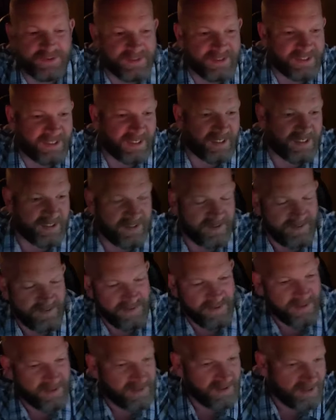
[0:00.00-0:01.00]
for the night.
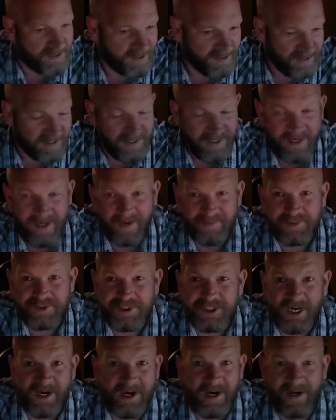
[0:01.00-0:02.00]
I'm
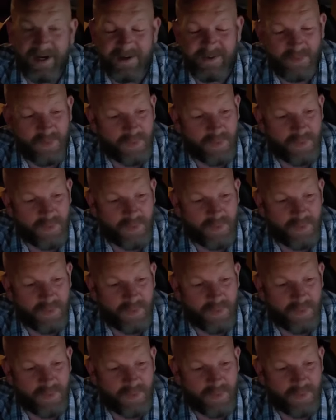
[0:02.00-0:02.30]
shot.